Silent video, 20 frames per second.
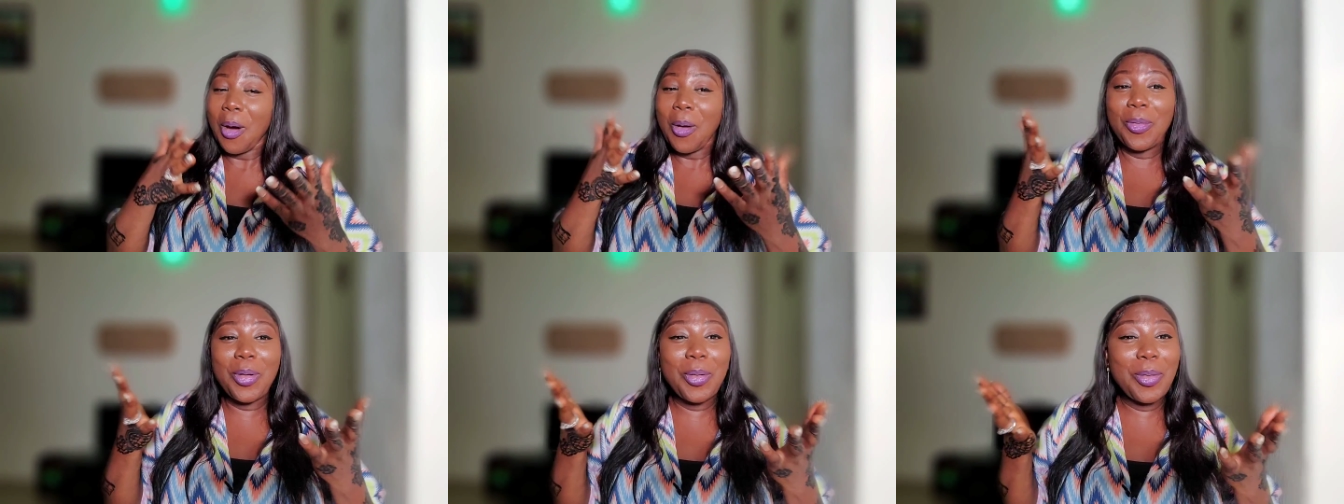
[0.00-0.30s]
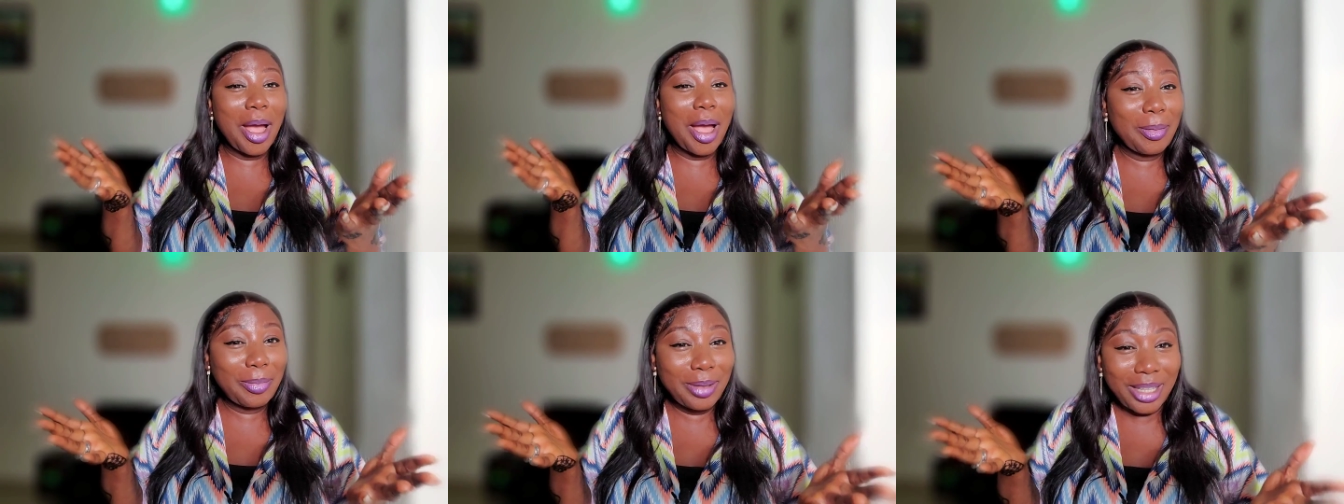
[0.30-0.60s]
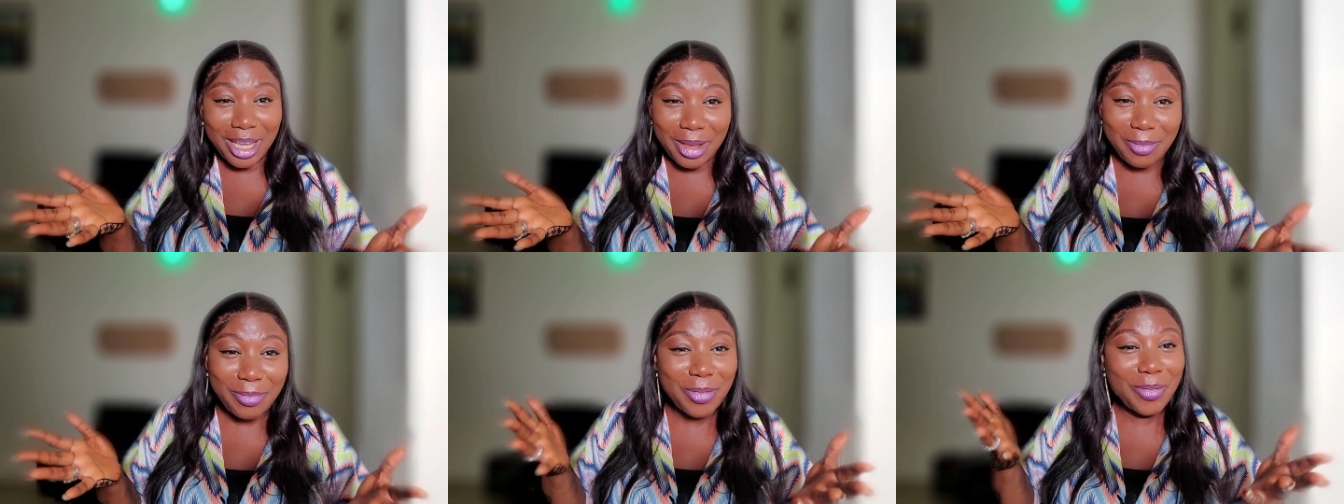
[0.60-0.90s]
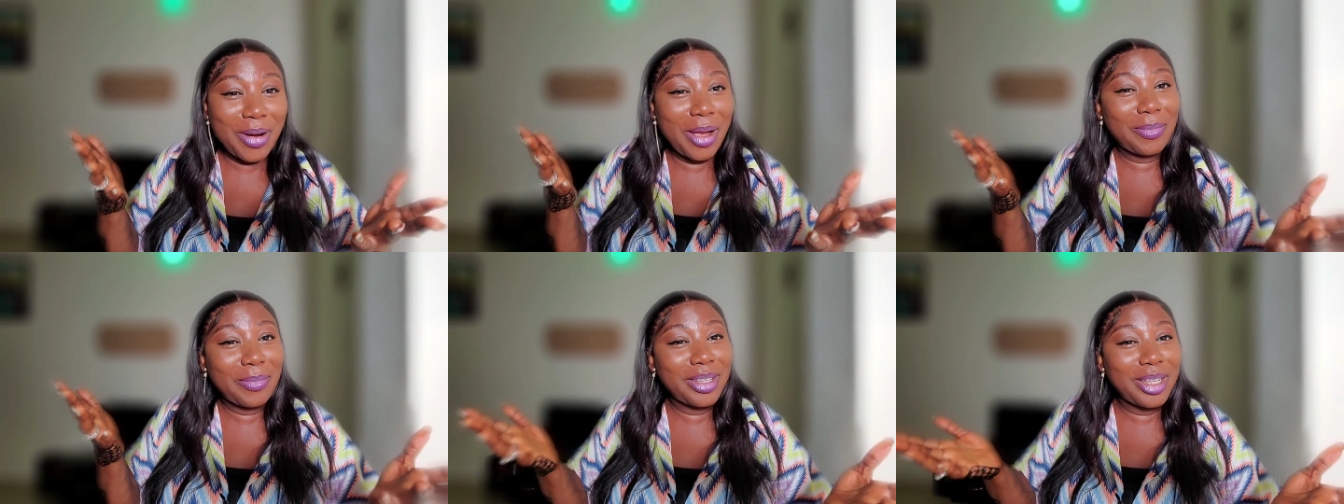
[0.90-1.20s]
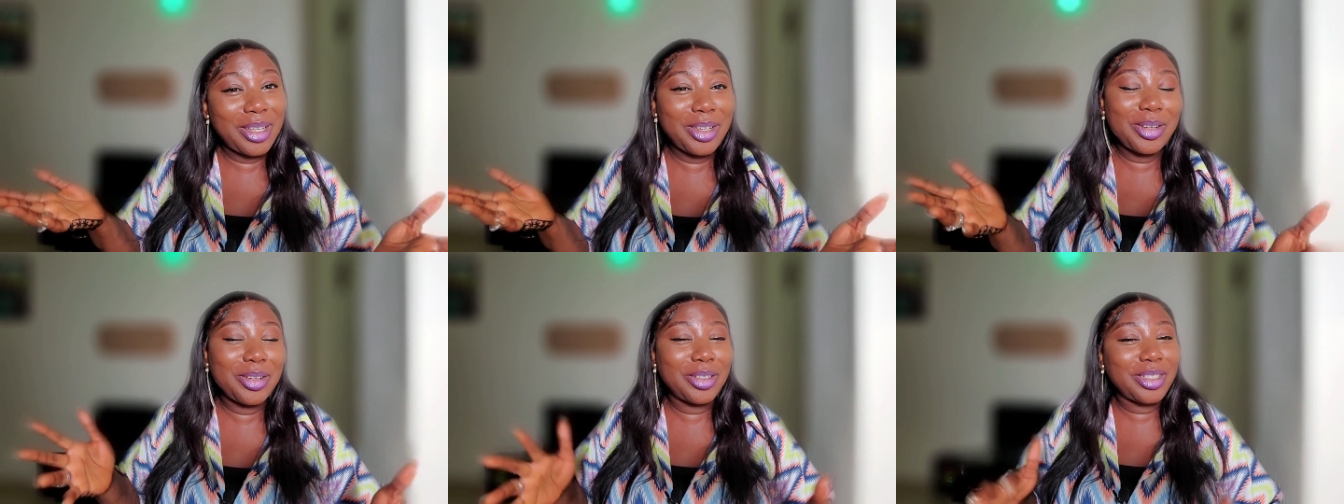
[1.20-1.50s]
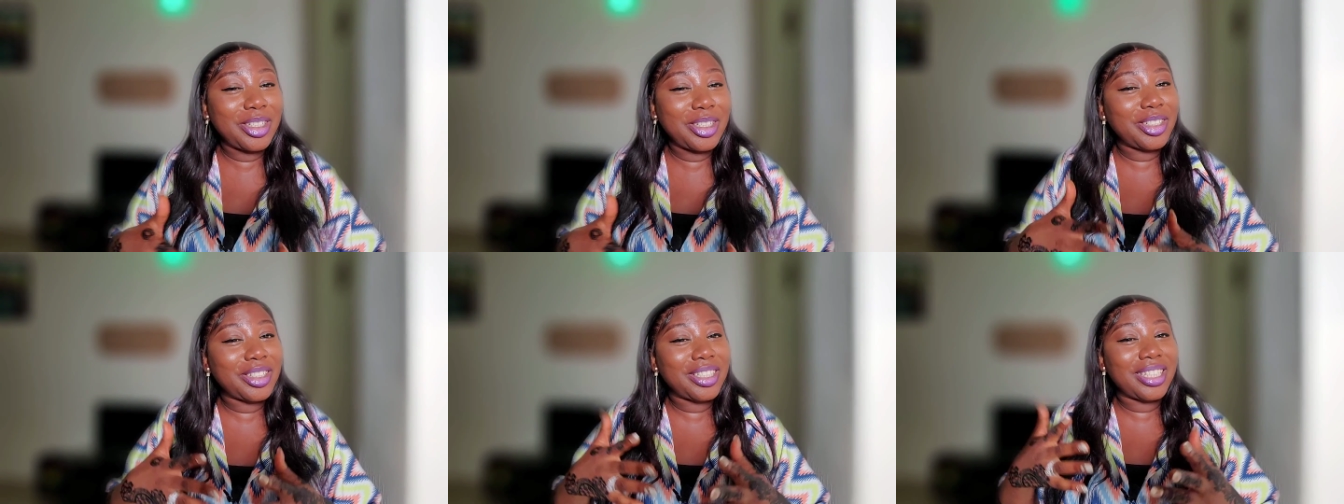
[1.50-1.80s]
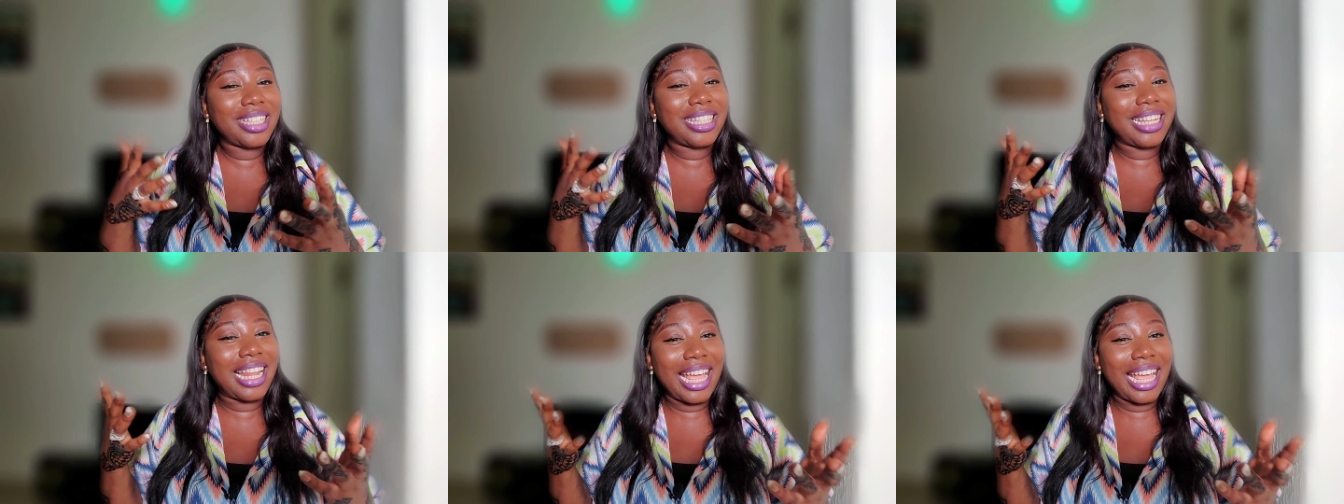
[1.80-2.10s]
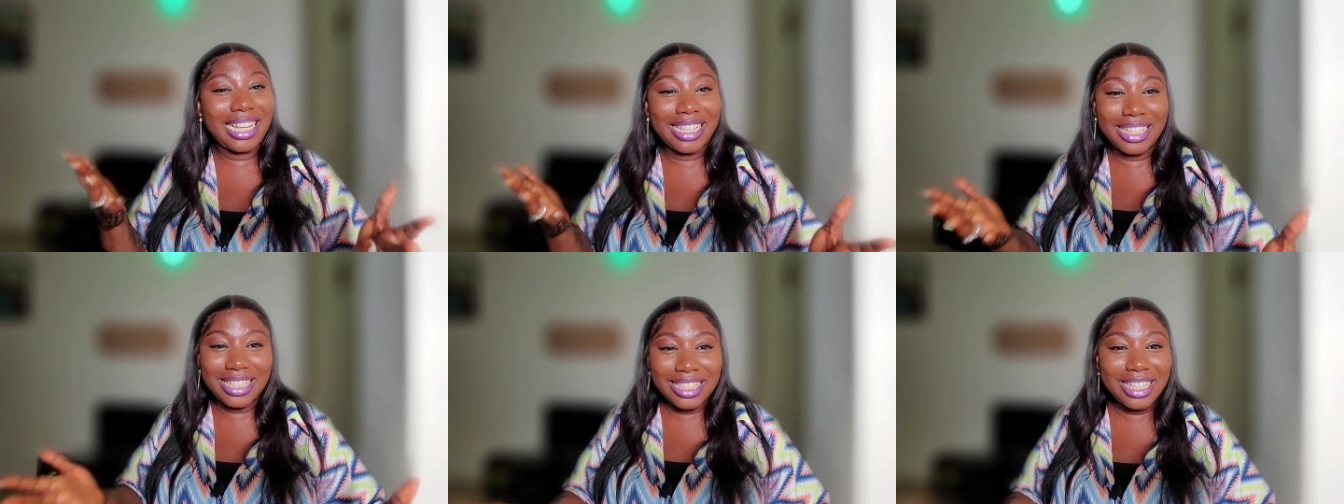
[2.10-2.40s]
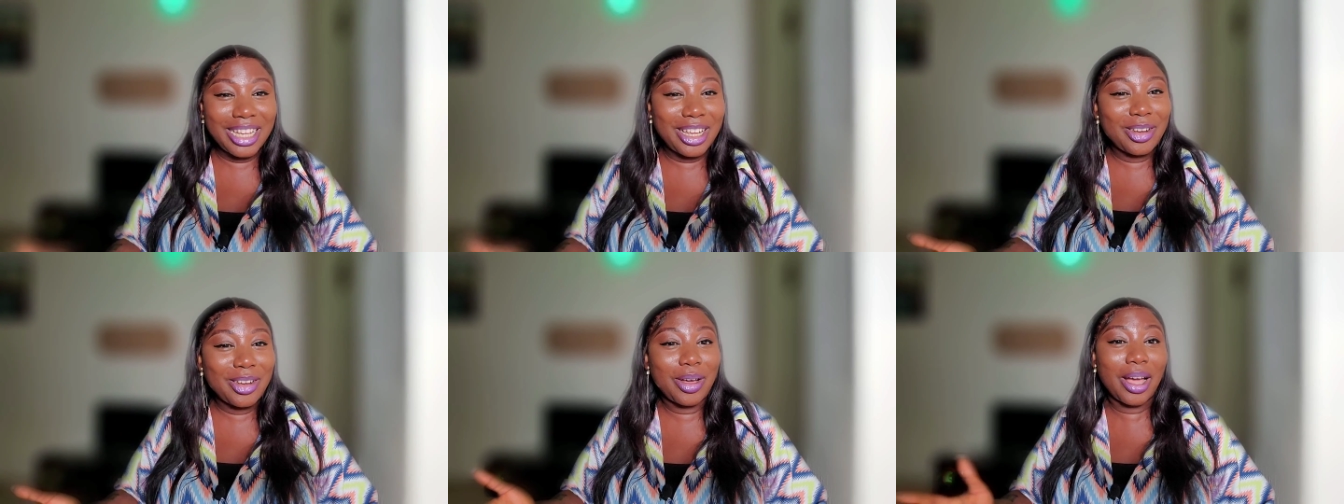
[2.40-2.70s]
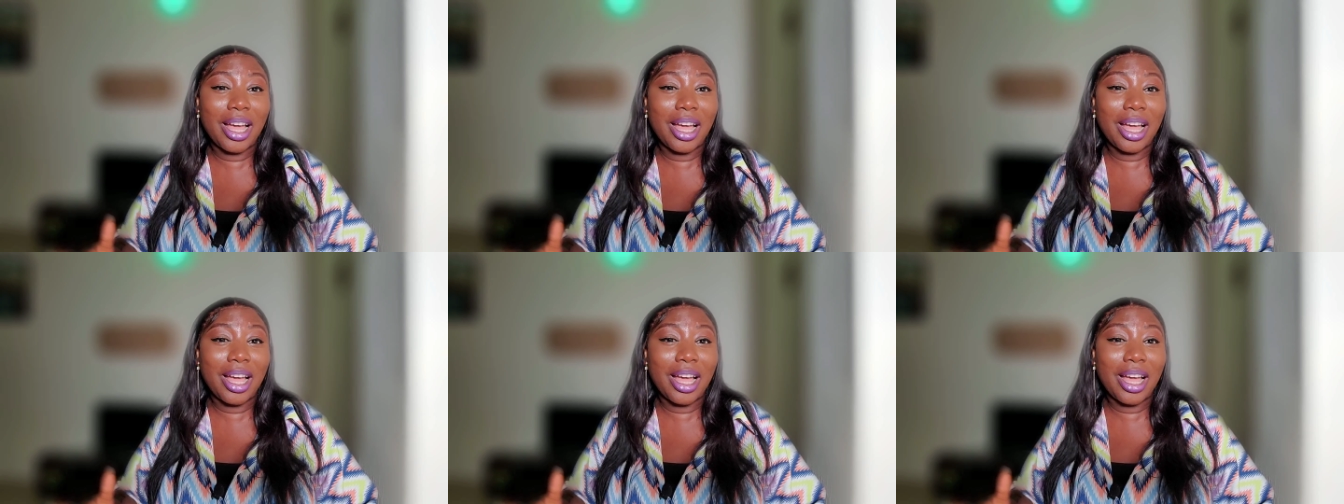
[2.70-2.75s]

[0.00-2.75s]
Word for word: Probably, probably, you know, she just likes Nelo.